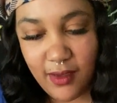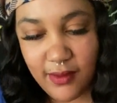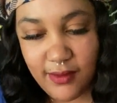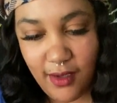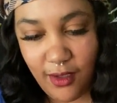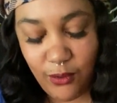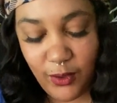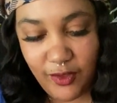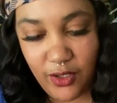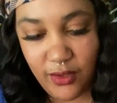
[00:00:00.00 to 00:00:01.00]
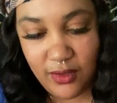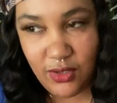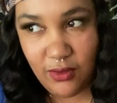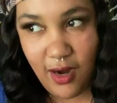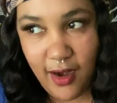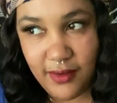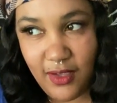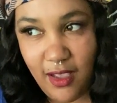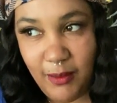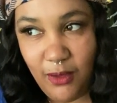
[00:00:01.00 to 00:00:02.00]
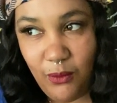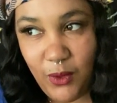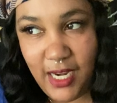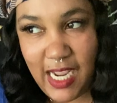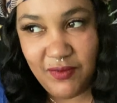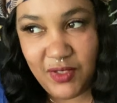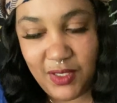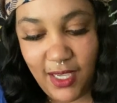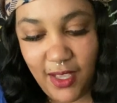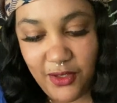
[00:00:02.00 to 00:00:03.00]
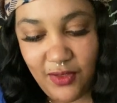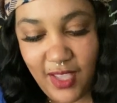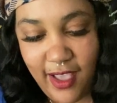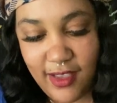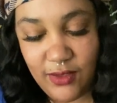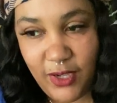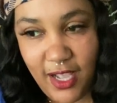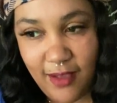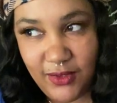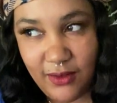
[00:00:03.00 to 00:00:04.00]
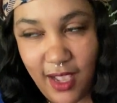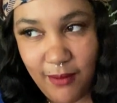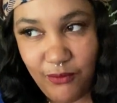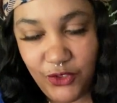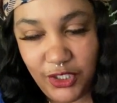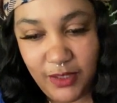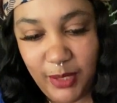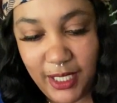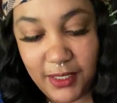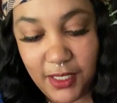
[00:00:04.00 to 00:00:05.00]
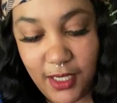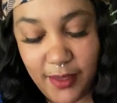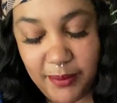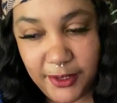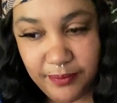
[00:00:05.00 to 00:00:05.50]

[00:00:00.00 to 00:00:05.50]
So with those two cards coming one after the other, that is what I'm really picking up